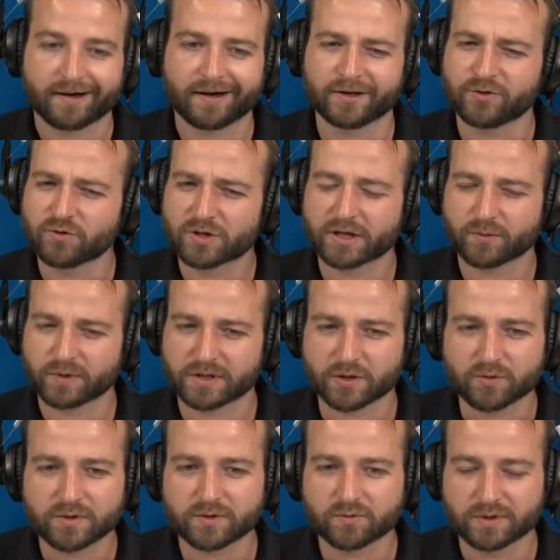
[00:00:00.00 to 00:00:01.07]
Usually we
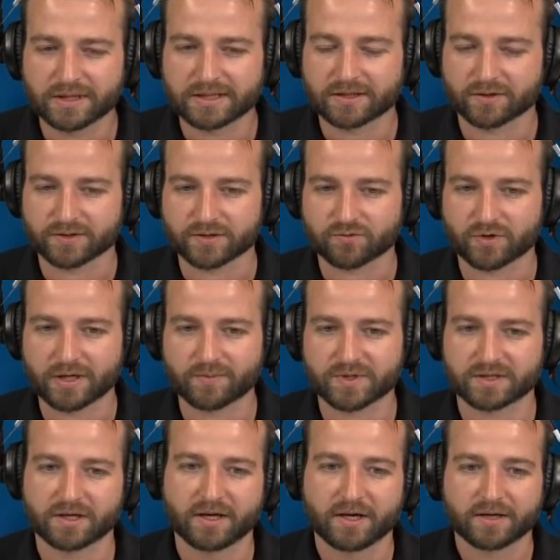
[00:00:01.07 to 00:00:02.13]
don't do this on
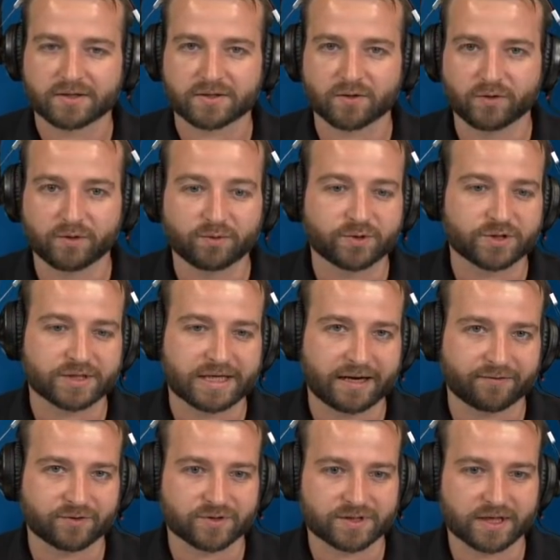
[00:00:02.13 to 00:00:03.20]
streams, so you will just
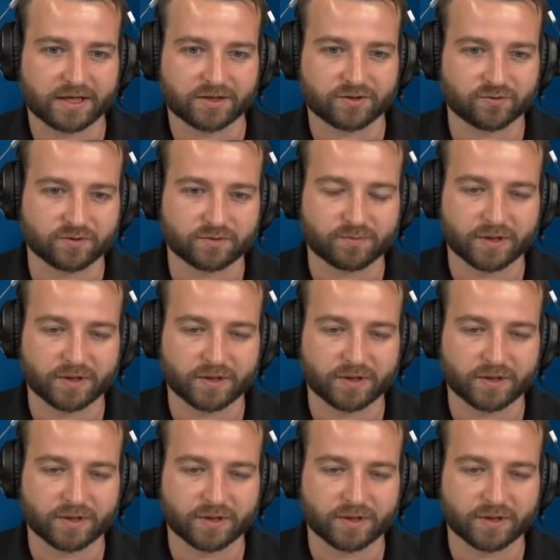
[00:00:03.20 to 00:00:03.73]
have to stay tuned.